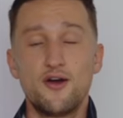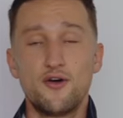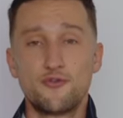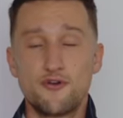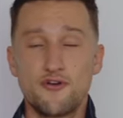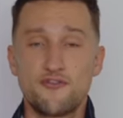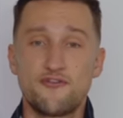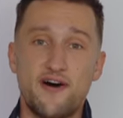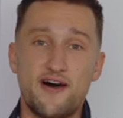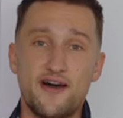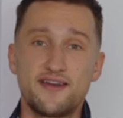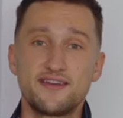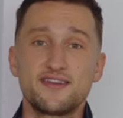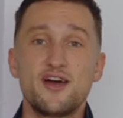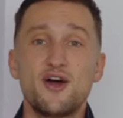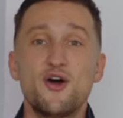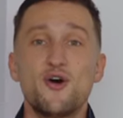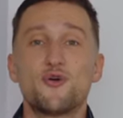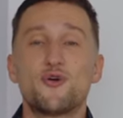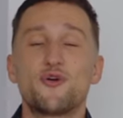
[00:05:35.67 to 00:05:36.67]
refined,
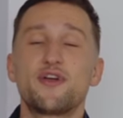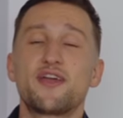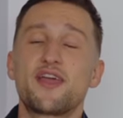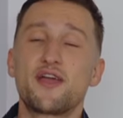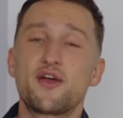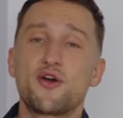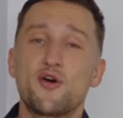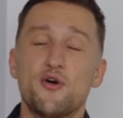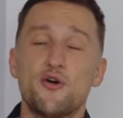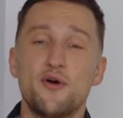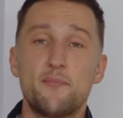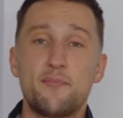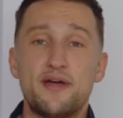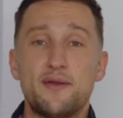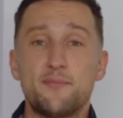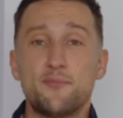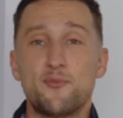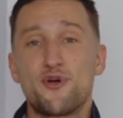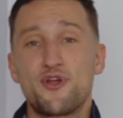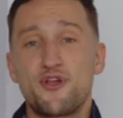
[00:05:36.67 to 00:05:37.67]
or you can go a
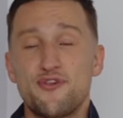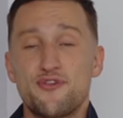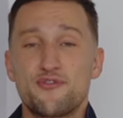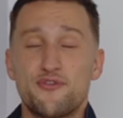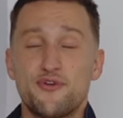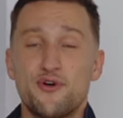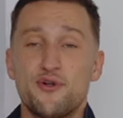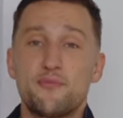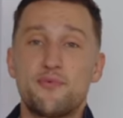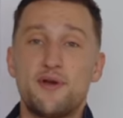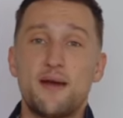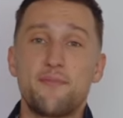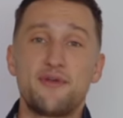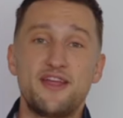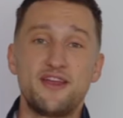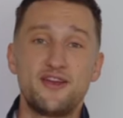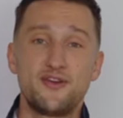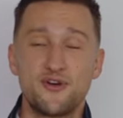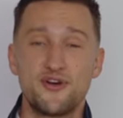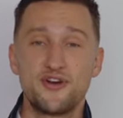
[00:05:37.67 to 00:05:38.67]
bit more youthful,
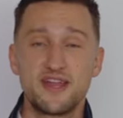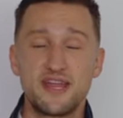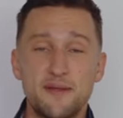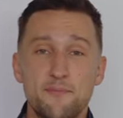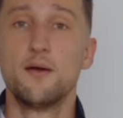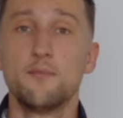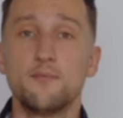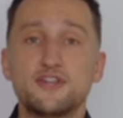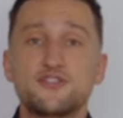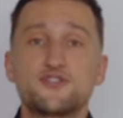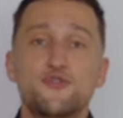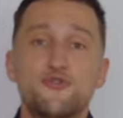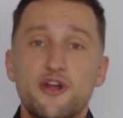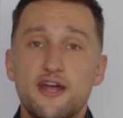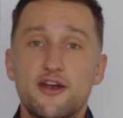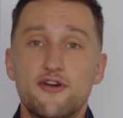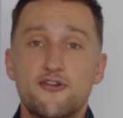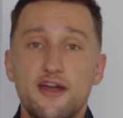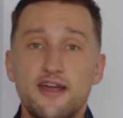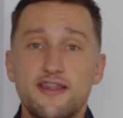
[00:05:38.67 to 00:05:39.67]
preppy, nerdy. But to
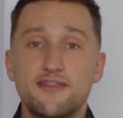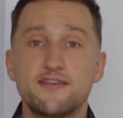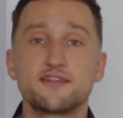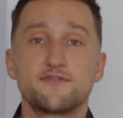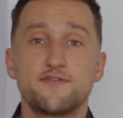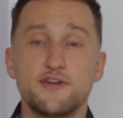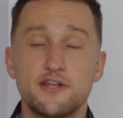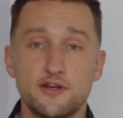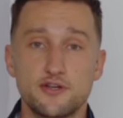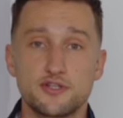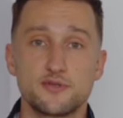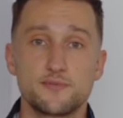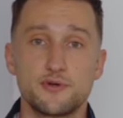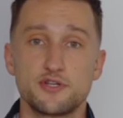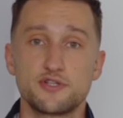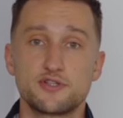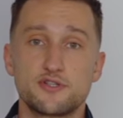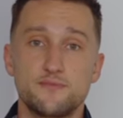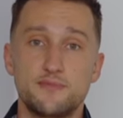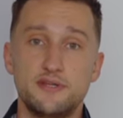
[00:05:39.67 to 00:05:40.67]
reiterate, this video is
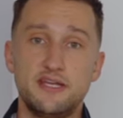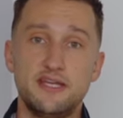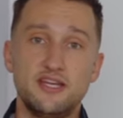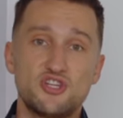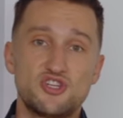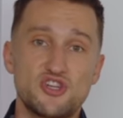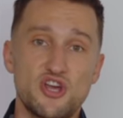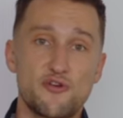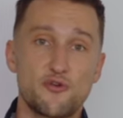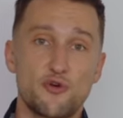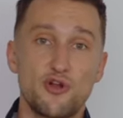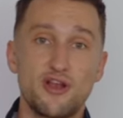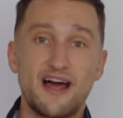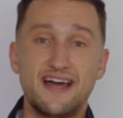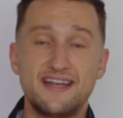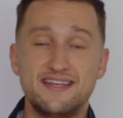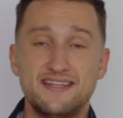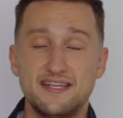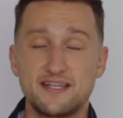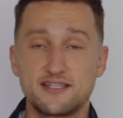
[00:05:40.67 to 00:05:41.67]
supposed to be general
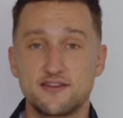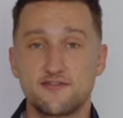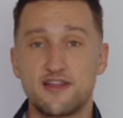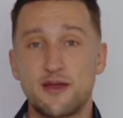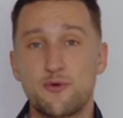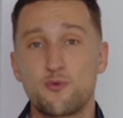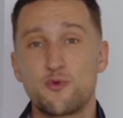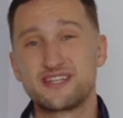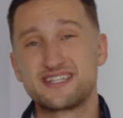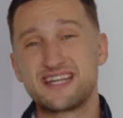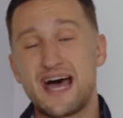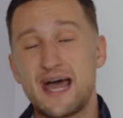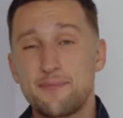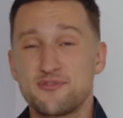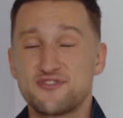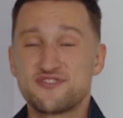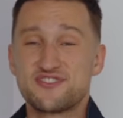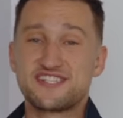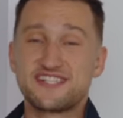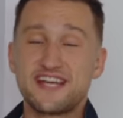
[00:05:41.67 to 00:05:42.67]
ideas of like what type
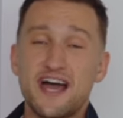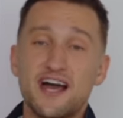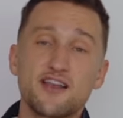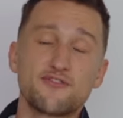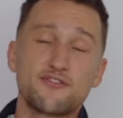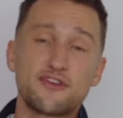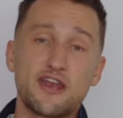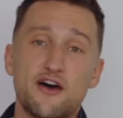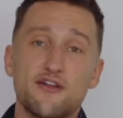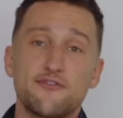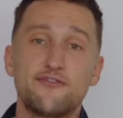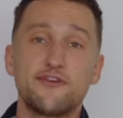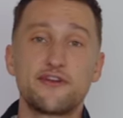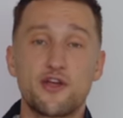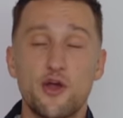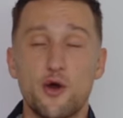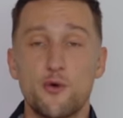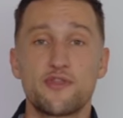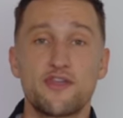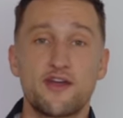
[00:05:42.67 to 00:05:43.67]
of style of an outfit
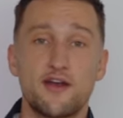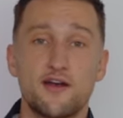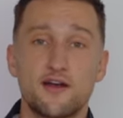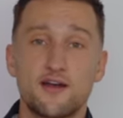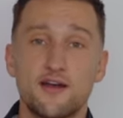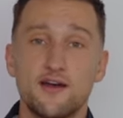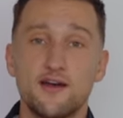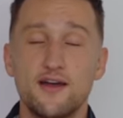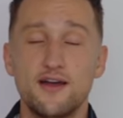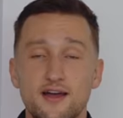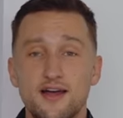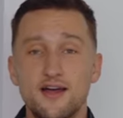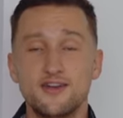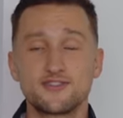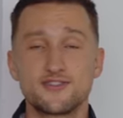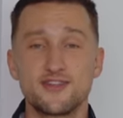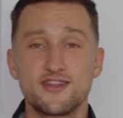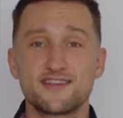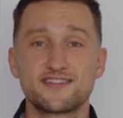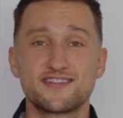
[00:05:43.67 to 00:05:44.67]
go with a haircut.
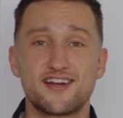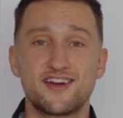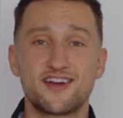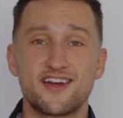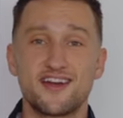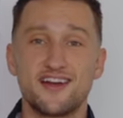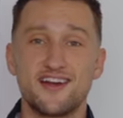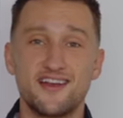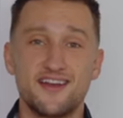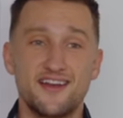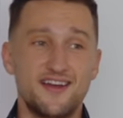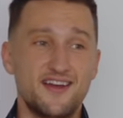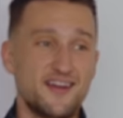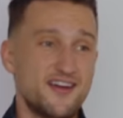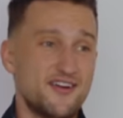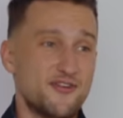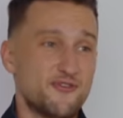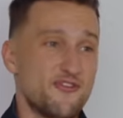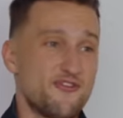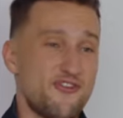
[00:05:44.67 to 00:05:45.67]
So this haircut,
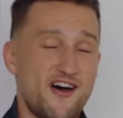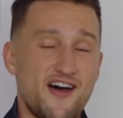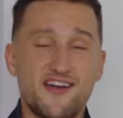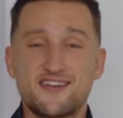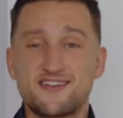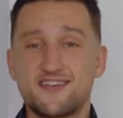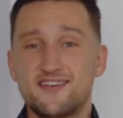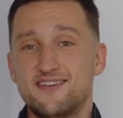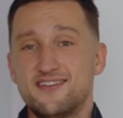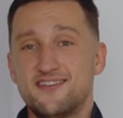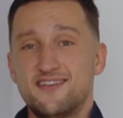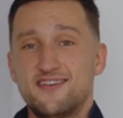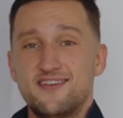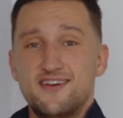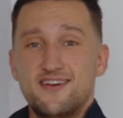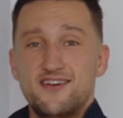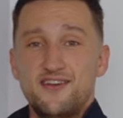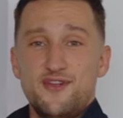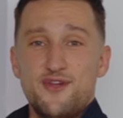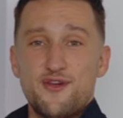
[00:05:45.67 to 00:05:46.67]
refined,
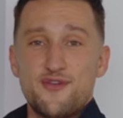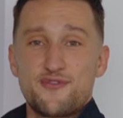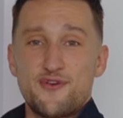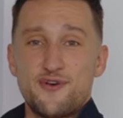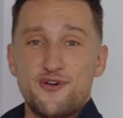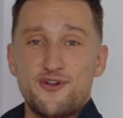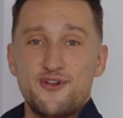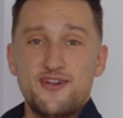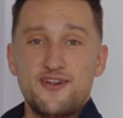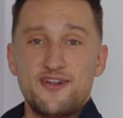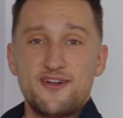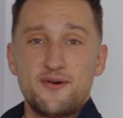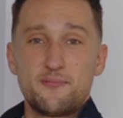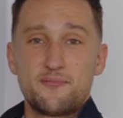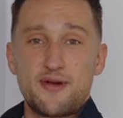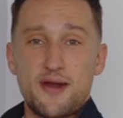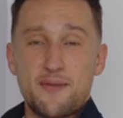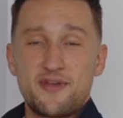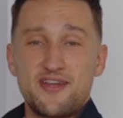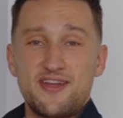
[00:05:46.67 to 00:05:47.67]
youthful,
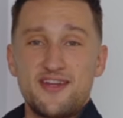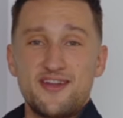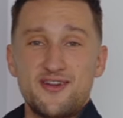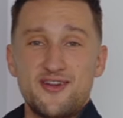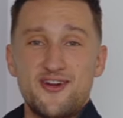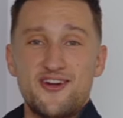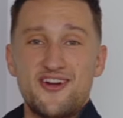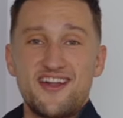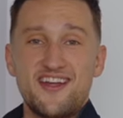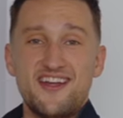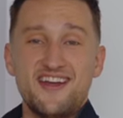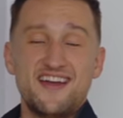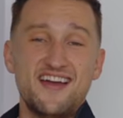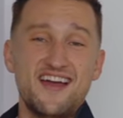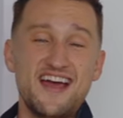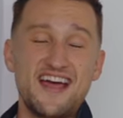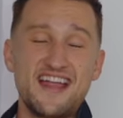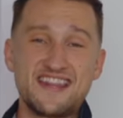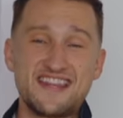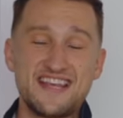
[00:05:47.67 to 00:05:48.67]
preppy, nerdy,
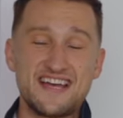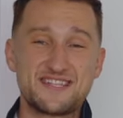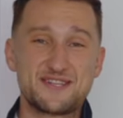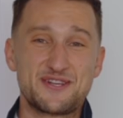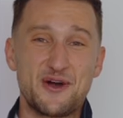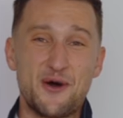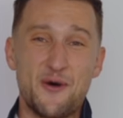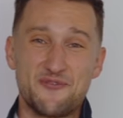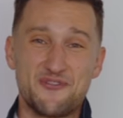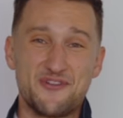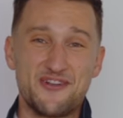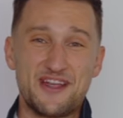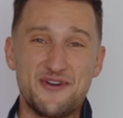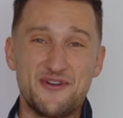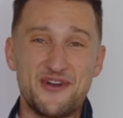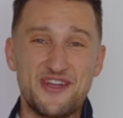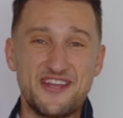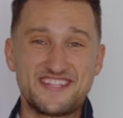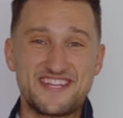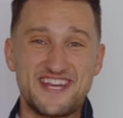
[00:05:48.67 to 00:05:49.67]
that's hopefully
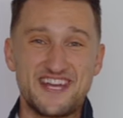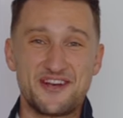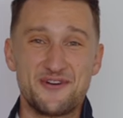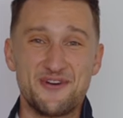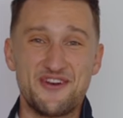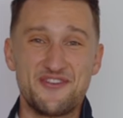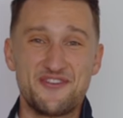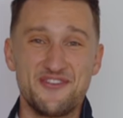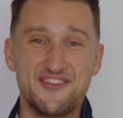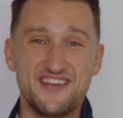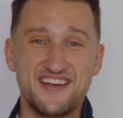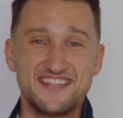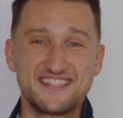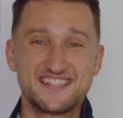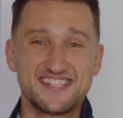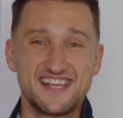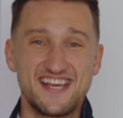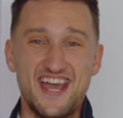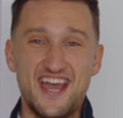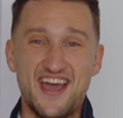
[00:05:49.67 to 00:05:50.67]
what you take away from
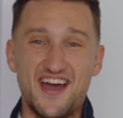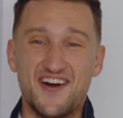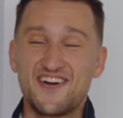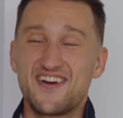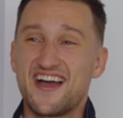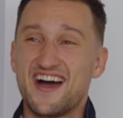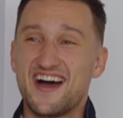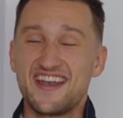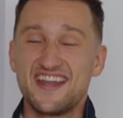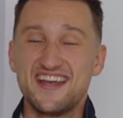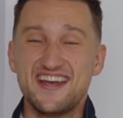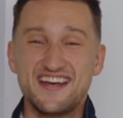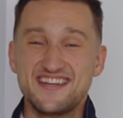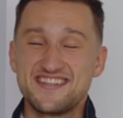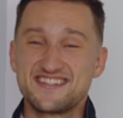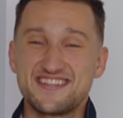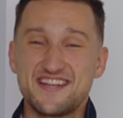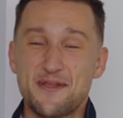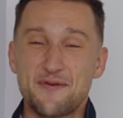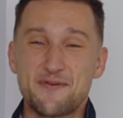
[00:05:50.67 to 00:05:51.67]
this. Oh god, this
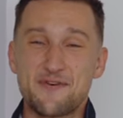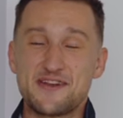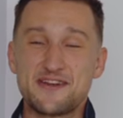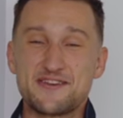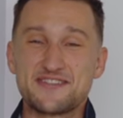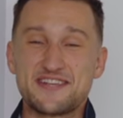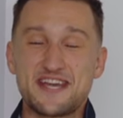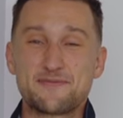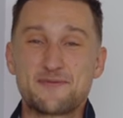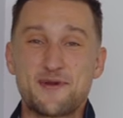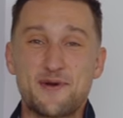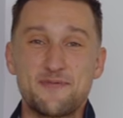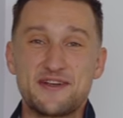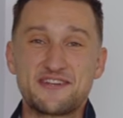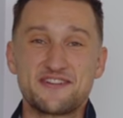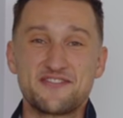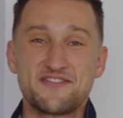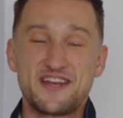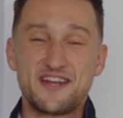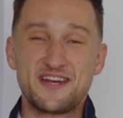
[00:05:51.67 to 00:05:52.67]
is another one of those
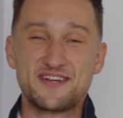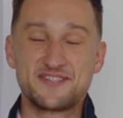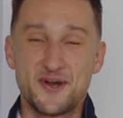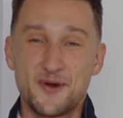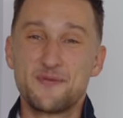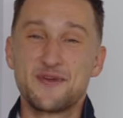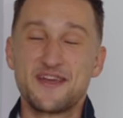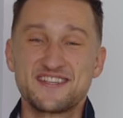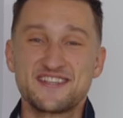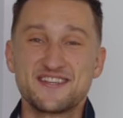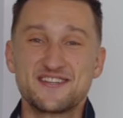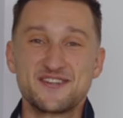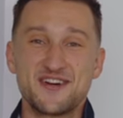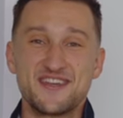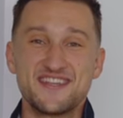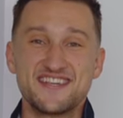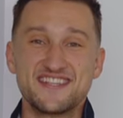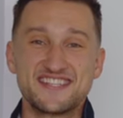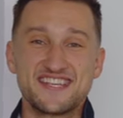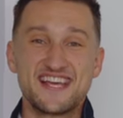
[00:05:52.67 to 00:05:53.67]
experimental videos. I hope you guys enjoyed
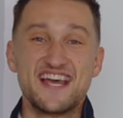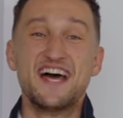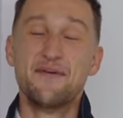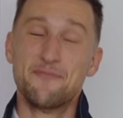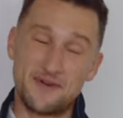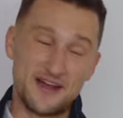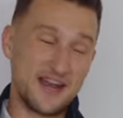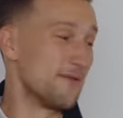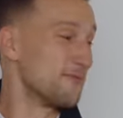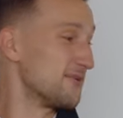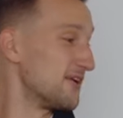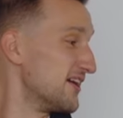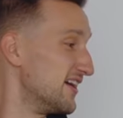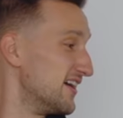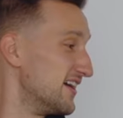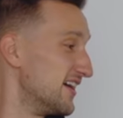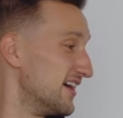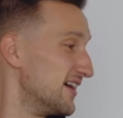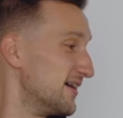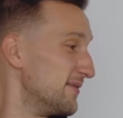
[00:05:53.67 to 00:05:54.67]
this. But I'm
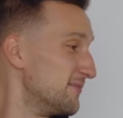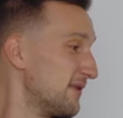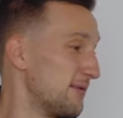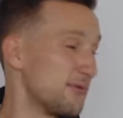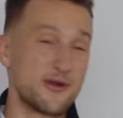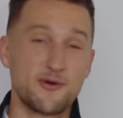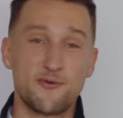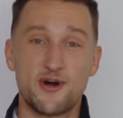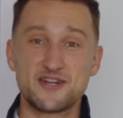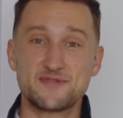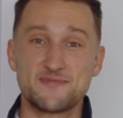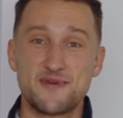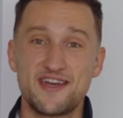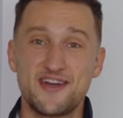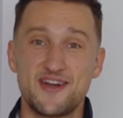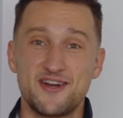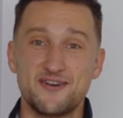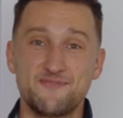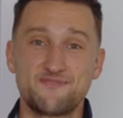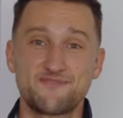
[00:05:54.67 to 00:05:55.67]
gonna um, I'm gonna wash my
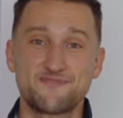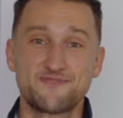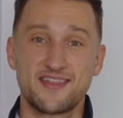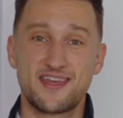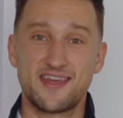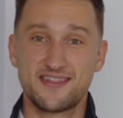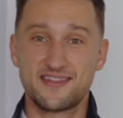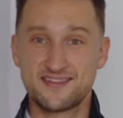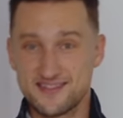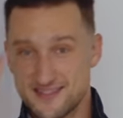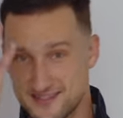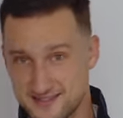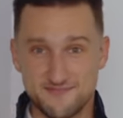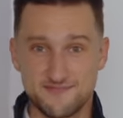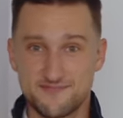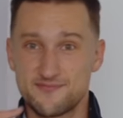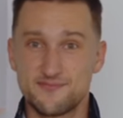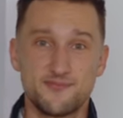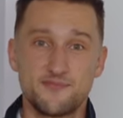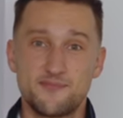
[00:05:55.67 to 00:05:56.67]
hair, get this
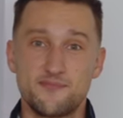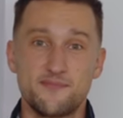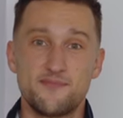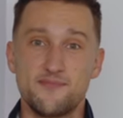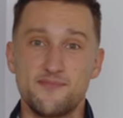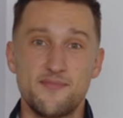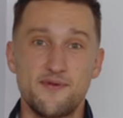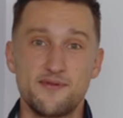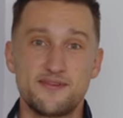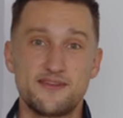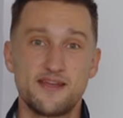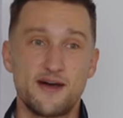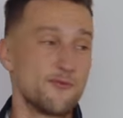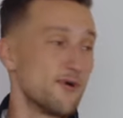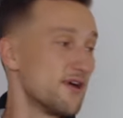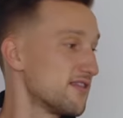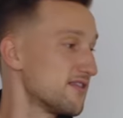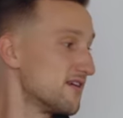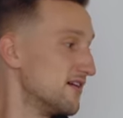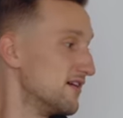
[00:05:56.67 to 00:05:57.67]
done
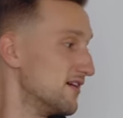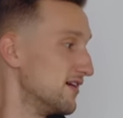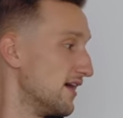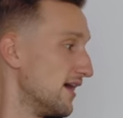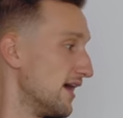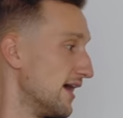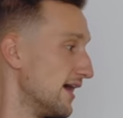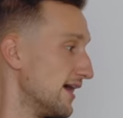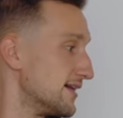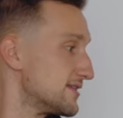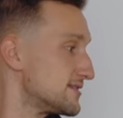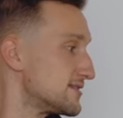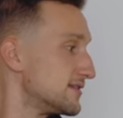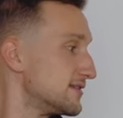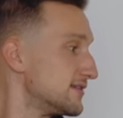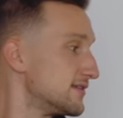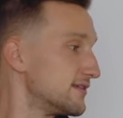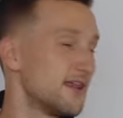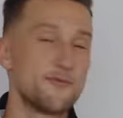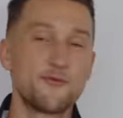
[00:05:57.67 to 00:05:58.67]
with, and
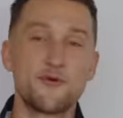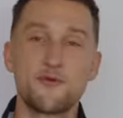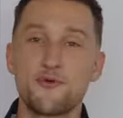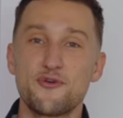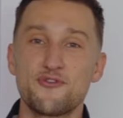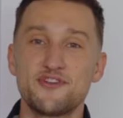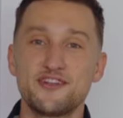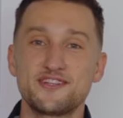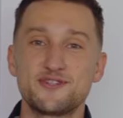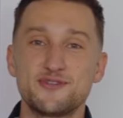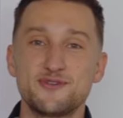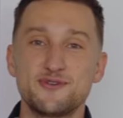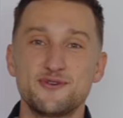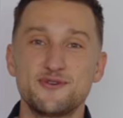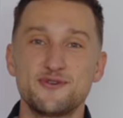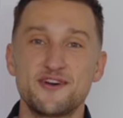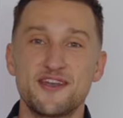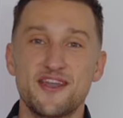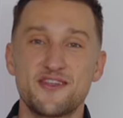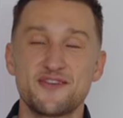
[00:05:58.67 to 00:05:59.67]
then we move
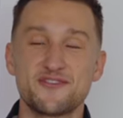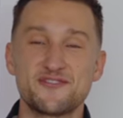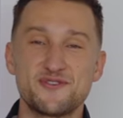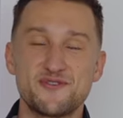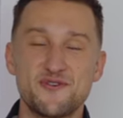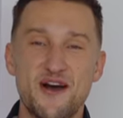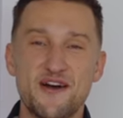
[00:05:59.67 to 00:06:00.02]
into another two